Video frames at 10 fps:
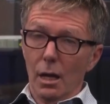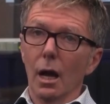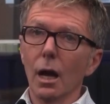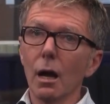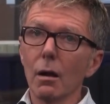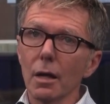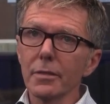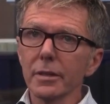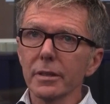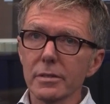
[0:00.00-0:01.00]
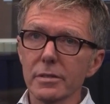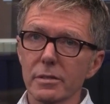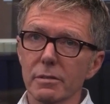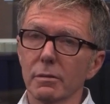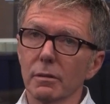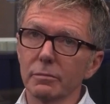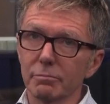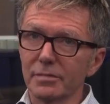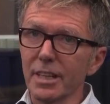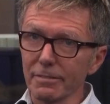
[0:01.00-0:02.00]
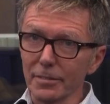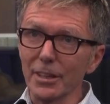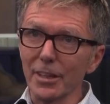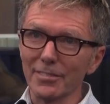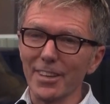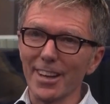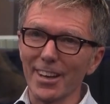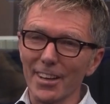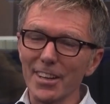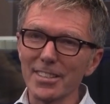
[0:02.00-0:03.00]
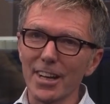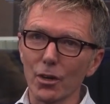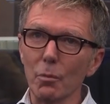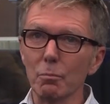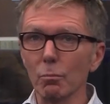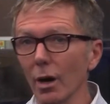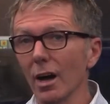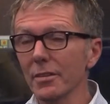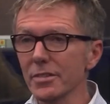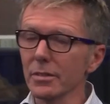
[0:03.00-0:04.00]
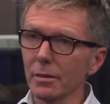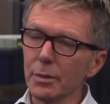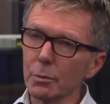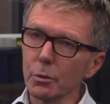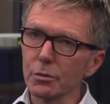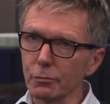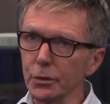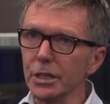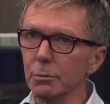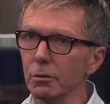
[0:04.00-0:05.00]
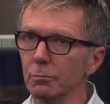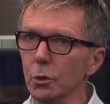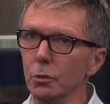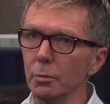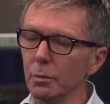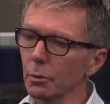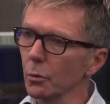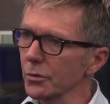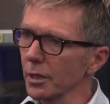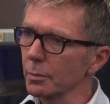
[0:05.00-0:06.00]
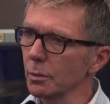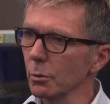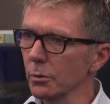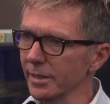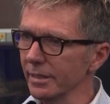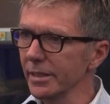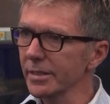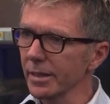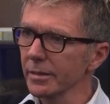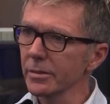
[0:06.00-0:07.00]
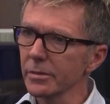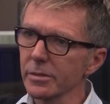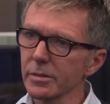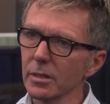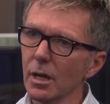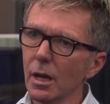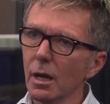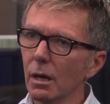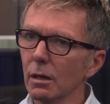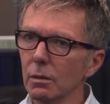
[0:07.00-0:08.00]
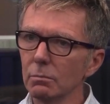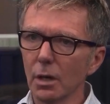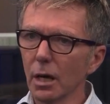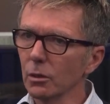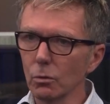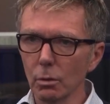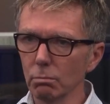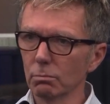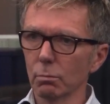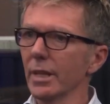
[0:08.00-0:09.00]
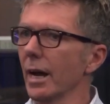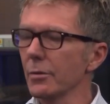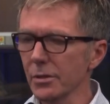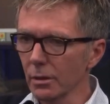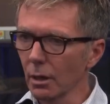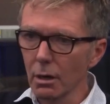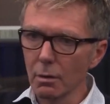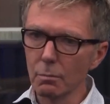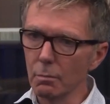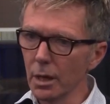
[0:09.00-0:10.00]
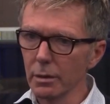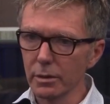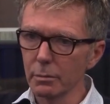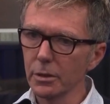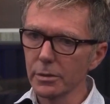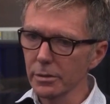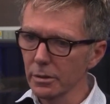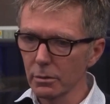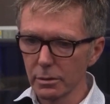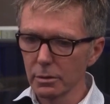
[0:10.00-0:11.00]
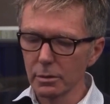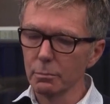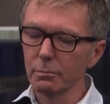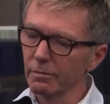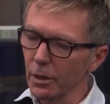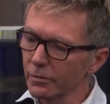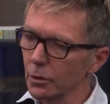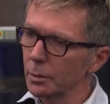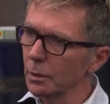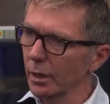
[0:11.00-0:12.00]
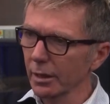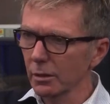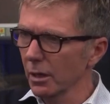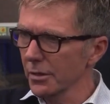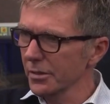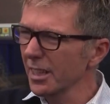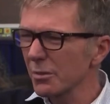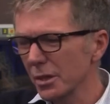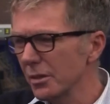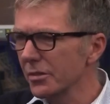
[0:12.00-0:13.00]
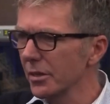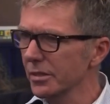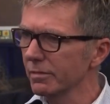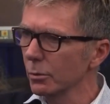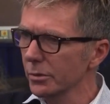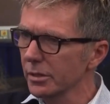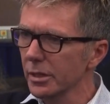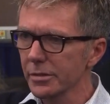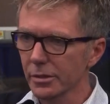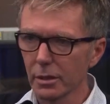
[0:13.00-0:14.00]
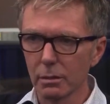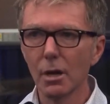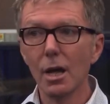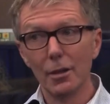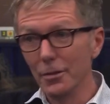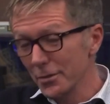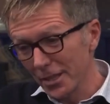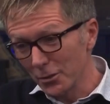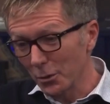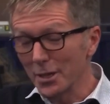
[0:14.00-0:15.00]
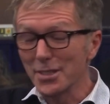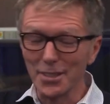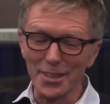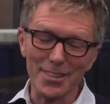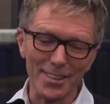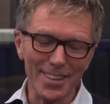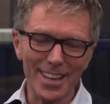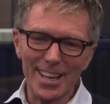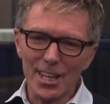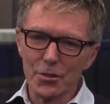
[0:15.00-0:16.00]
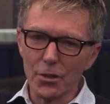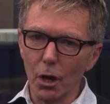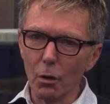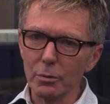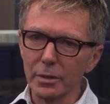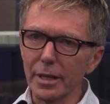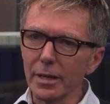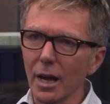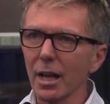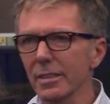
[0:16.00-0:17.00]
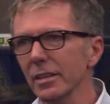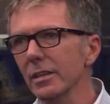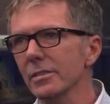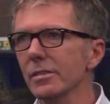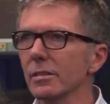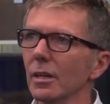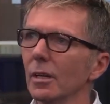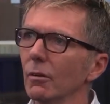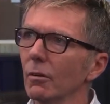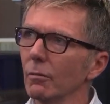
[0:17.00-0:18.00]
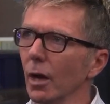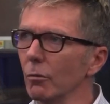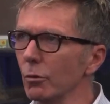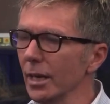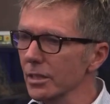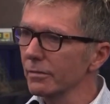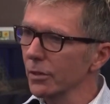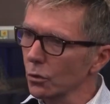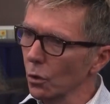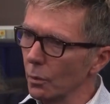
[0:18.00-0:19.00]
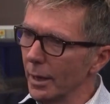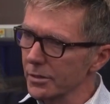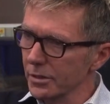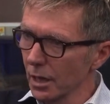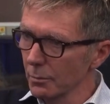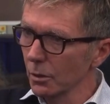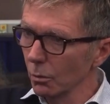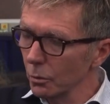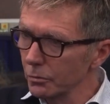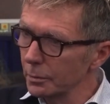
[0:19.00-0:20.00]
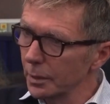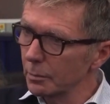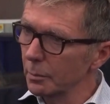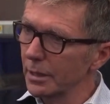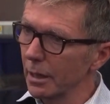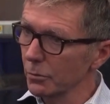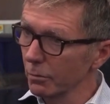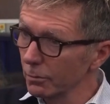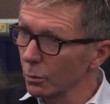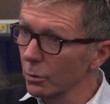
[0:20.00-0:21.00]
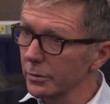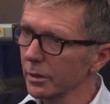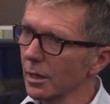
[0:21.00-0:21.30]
I think it's definitely an attack on, well, I see on people's freedom of movement, but also people's living standards. I grew up without a car. My community, there were very few people had cars, and that was only 30, 40 years ago. No central heating either. So I think it's a relatively short amount of time that ordinary people have been able to afford